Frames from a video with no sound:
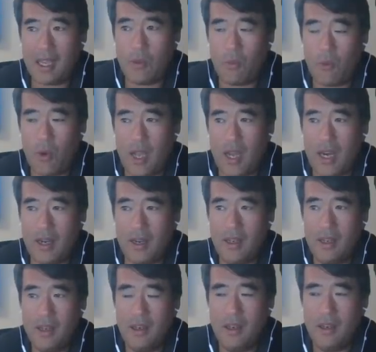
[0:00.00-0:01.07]
And when
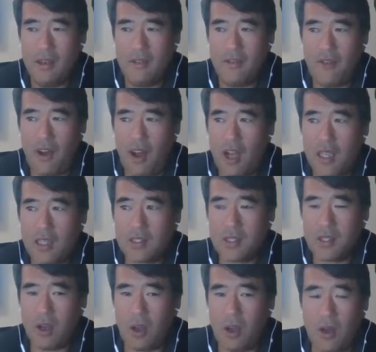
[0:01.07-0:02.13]
Fox
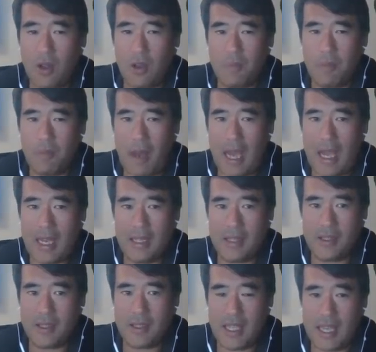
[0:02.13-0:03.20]
called Biden
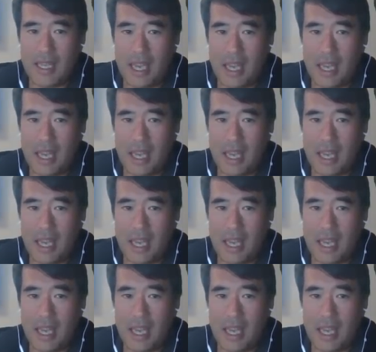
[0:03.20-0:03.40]
to take